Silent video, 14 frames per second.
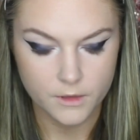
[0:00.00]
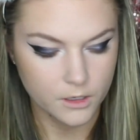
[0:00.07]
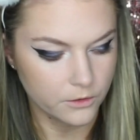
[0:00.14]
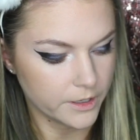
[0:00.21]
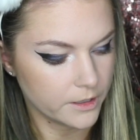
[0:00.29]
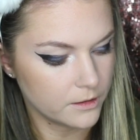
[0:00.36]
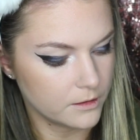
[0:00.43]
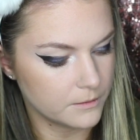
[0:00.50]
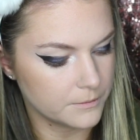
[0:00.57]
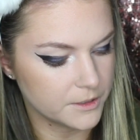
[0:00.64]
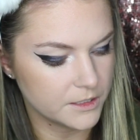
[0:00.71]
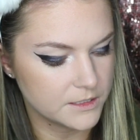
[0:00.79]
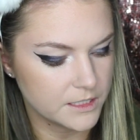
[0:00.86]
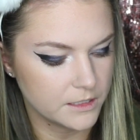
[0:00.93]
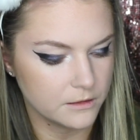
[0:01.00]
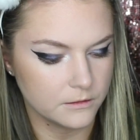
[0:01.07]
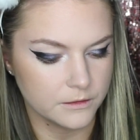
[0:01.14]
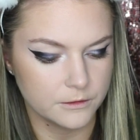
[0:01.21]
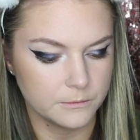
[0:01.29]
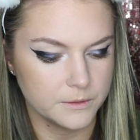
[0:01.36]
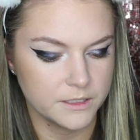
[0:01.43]
Okay, I'm gonna take a
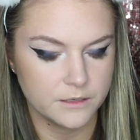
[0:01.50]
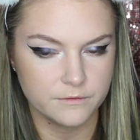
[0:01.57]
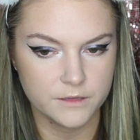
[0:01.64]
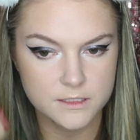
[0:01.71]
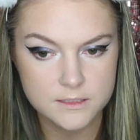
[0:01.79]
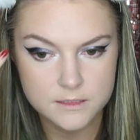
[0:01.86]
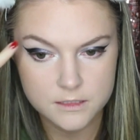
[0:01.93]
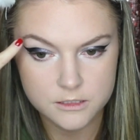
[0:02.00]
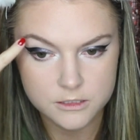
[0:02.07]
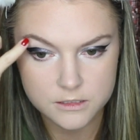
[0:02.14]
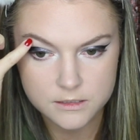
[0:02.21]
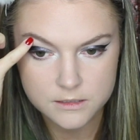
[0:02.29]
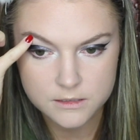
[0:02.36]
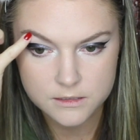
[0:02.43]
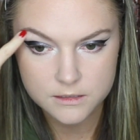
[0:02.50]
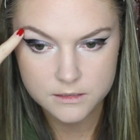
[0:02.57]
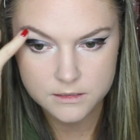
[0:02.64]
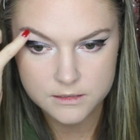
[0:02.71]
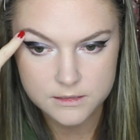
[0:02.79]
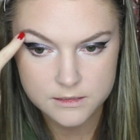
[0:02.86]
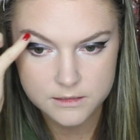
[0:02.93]
little bit of this and just
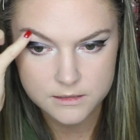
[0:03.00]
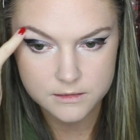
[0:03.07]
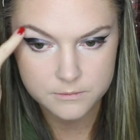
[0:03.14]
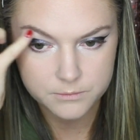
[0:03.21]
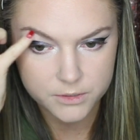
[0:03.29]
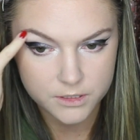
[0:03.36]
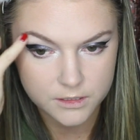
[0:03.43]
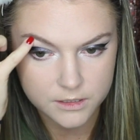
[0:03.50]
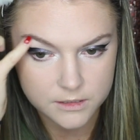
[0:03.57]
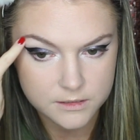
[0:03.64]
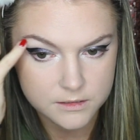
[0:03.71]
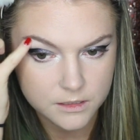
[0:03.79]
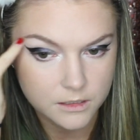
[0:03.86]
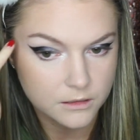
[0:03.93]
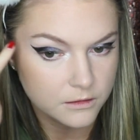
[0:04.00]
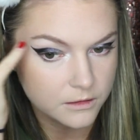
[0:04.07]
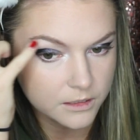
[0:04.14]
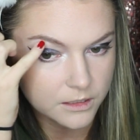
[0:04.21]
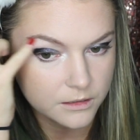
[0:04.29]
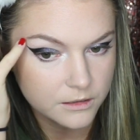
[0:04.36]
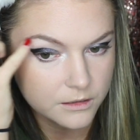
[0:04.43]
put this
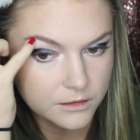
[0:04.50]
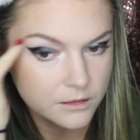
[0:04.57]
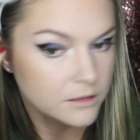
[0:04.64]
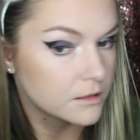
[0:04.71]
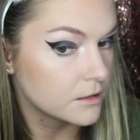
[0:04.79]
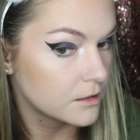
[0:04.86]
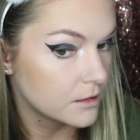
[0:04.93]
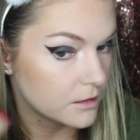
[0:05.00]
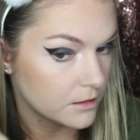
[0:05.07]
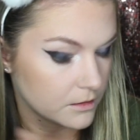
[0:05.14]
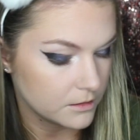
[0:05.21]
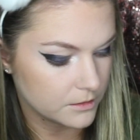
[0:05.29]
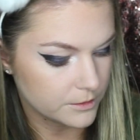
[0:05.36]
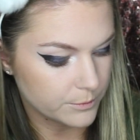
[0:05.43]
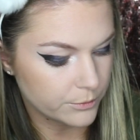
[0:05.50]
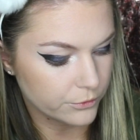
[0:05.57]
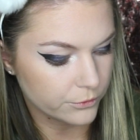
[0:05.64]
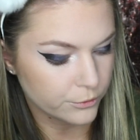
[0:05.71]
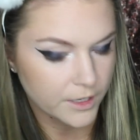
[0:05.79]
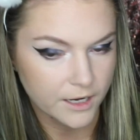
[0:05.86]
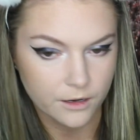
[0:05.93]
underneath the
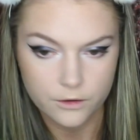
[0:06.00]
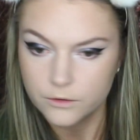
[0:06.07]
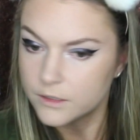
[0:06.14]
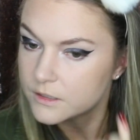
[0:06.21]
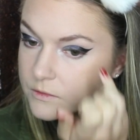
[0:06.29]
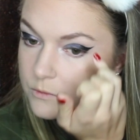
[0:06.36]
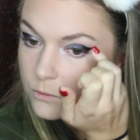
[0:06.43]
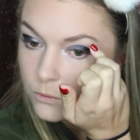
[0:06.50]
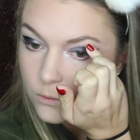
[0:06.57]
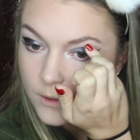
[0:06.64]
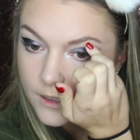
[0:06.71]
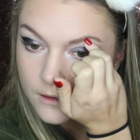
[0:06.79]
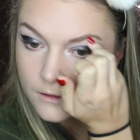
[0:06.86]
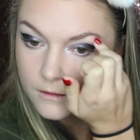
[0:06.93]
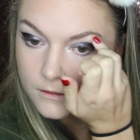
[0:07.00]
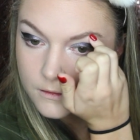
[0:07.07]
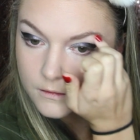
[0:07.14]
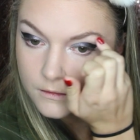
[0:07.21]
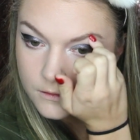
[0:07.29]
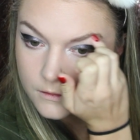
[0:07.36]
brow as well.